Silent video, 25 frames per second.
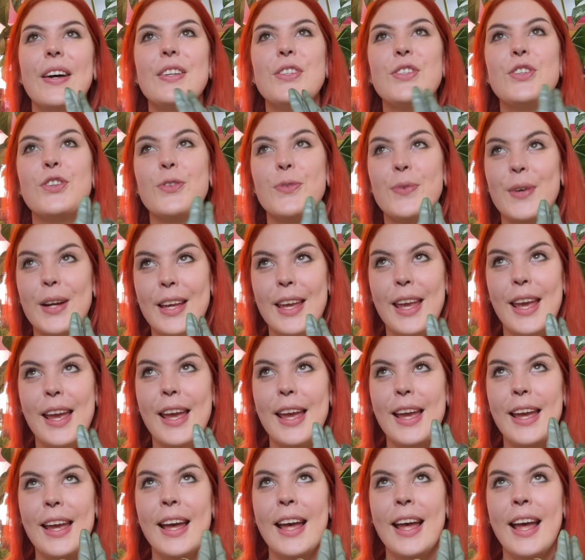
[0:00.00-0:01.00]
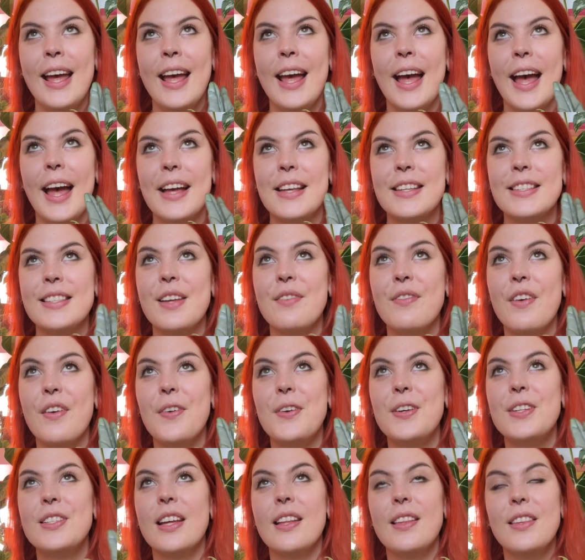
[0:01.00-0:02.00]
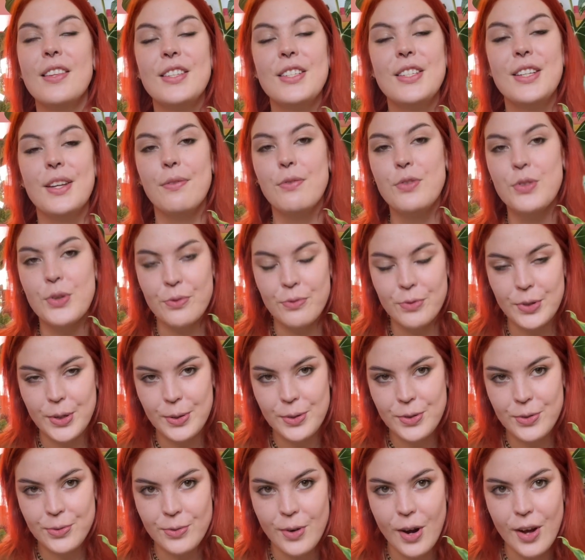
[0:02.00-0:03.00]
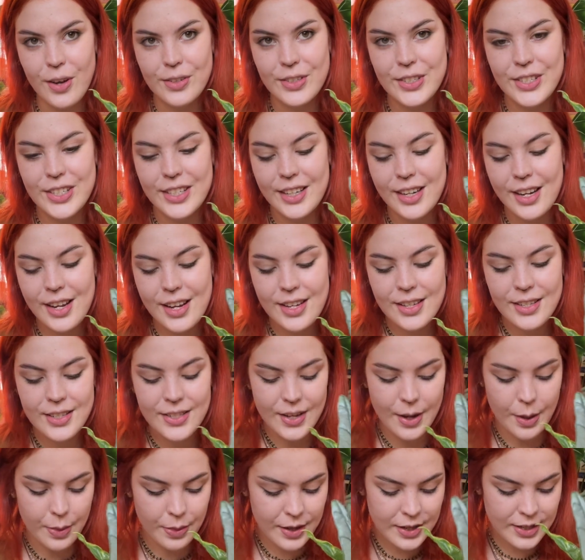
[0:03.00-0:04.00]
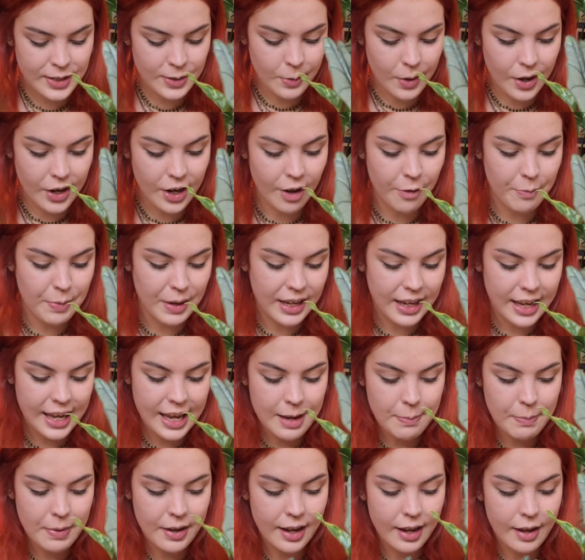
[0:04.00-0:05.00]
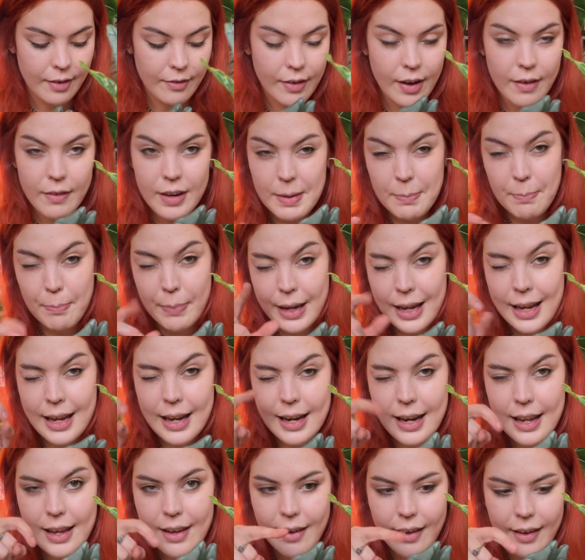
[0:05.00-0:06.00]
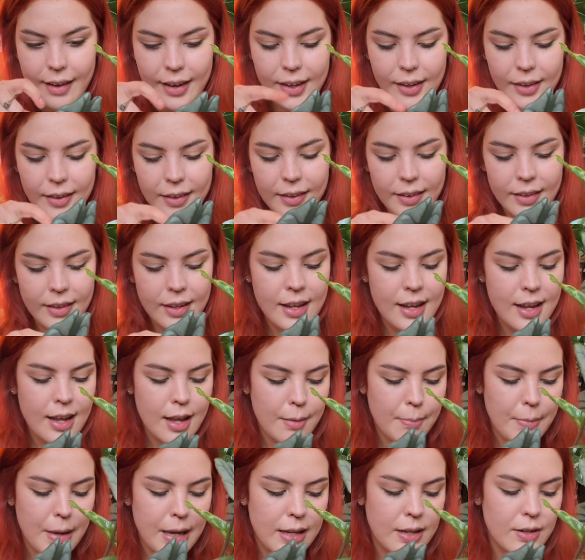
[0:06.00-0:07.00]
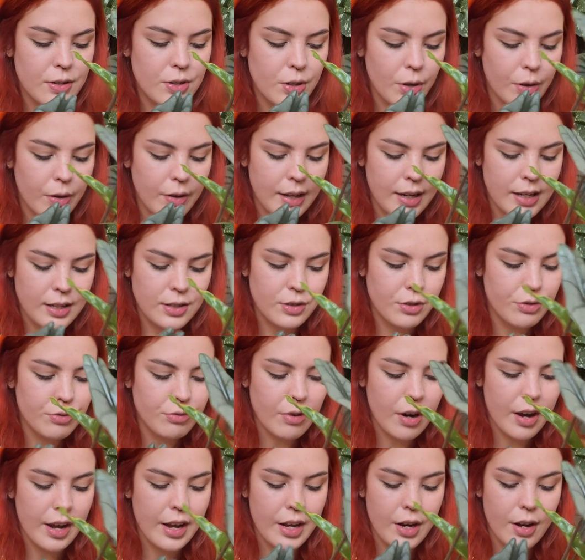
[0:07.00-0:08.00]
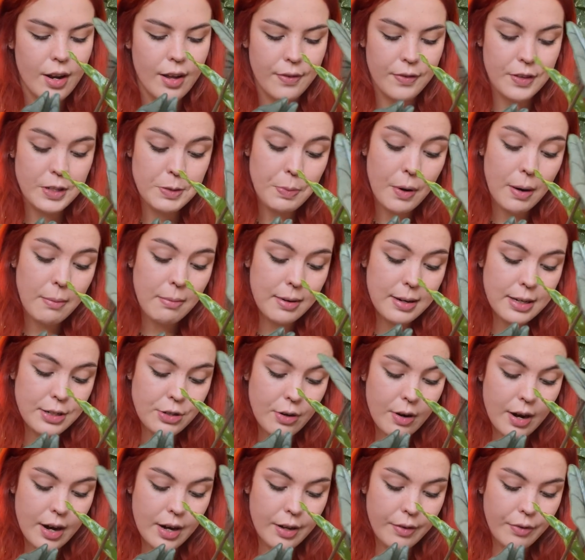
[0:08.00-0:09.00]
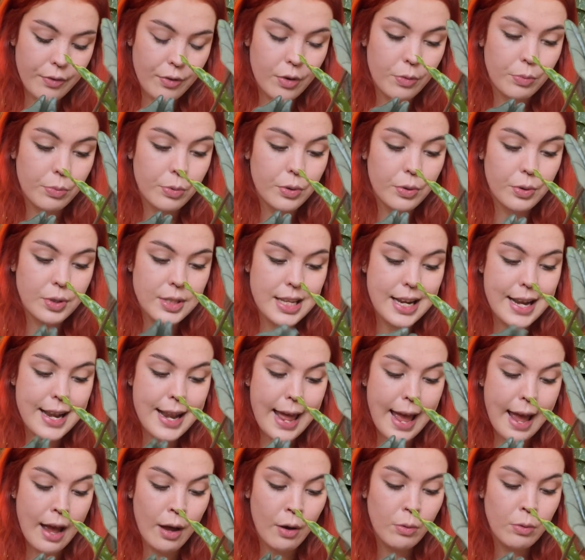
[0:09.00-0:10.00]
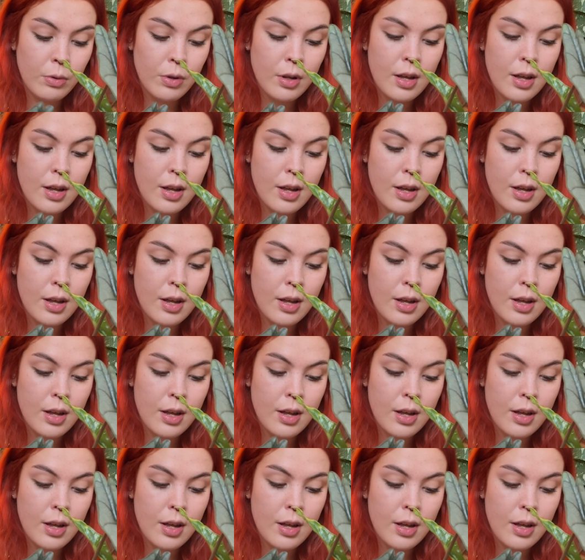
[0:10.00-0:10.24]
tricky, as they're very sensitive to root rot. So this one I've been keeping a very beady eye on, making sure that it's dry enough. It's probably dry enough for a water now,